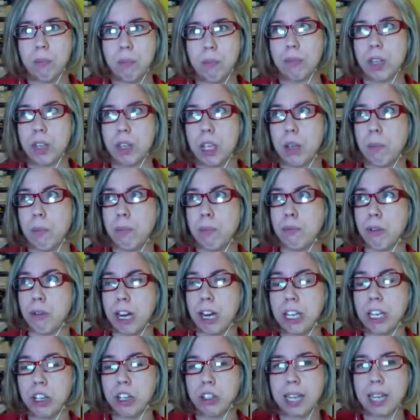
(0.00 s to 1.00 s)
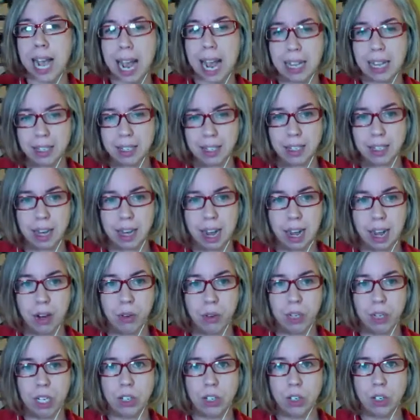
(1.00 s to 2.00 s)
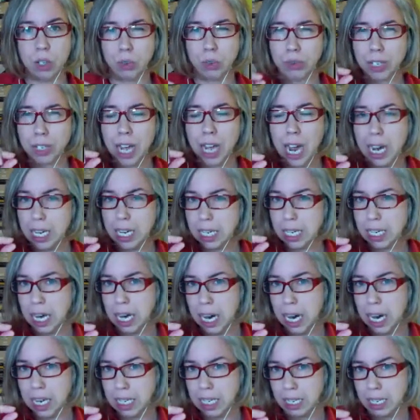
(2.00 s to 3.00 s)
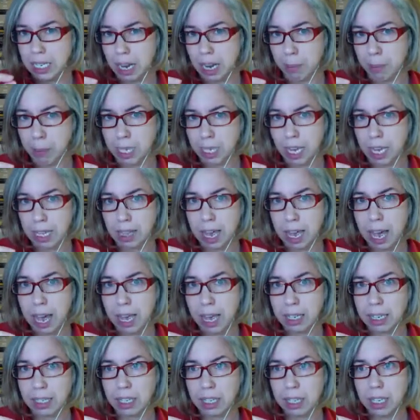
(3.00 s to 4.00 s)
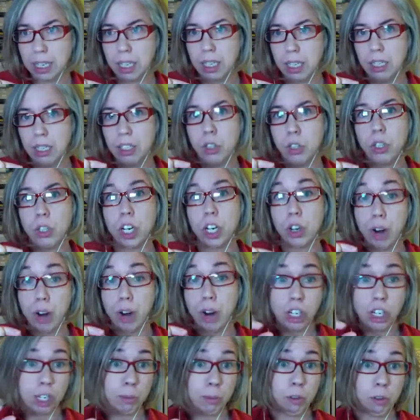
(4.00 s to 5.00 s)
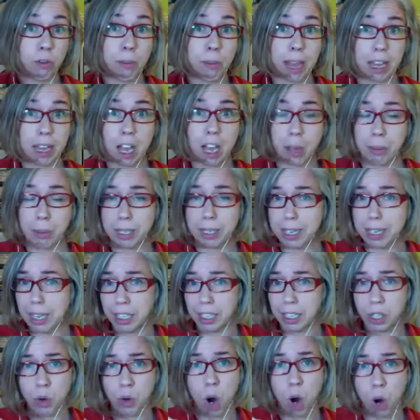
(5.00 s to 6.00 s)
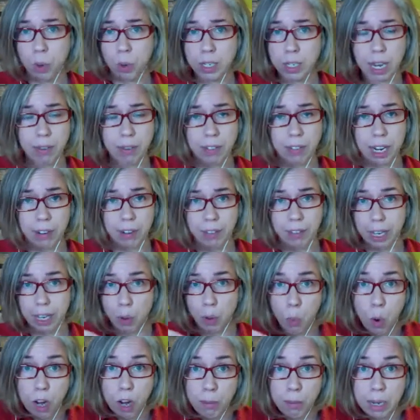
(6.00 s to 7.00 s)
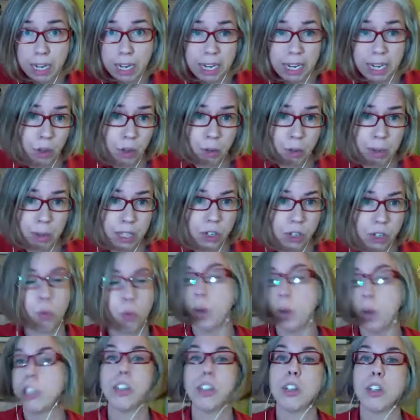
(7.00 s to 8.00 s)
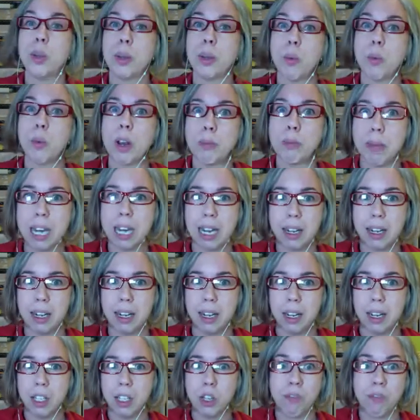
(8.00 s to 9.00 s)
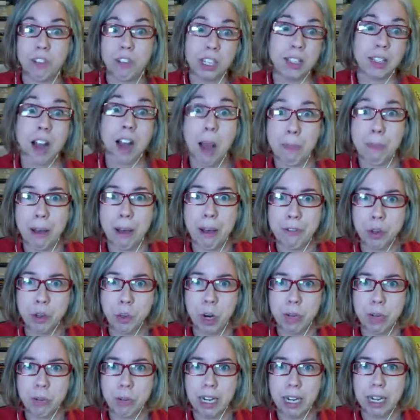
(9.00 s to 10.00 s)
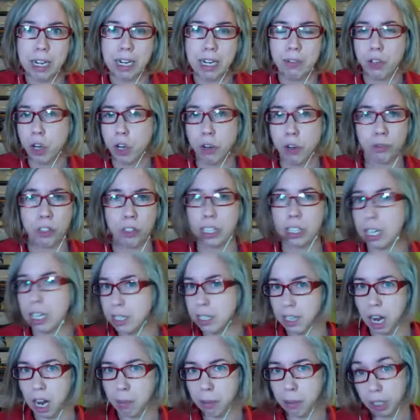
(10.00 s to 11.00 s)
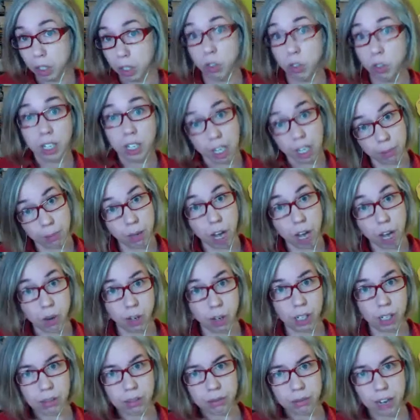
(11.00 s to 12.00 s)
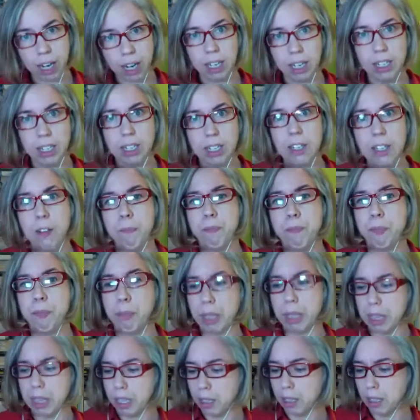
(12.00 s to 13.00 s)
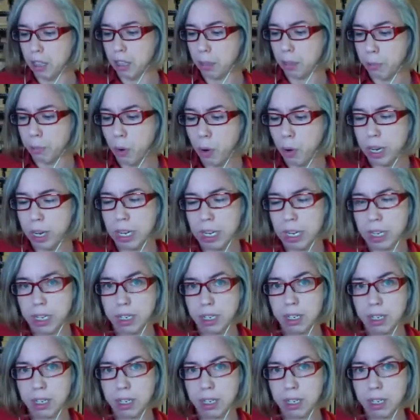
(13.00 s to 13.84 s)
break your tasks down into tiny, tiny steps like that, you can gradually move it back up. It's not like you always have to have like 1 minute increments, or once you're doing 1 minute, you have to stop after 1 minute if you don't feel like stopping. You can keep going, right? But the point is,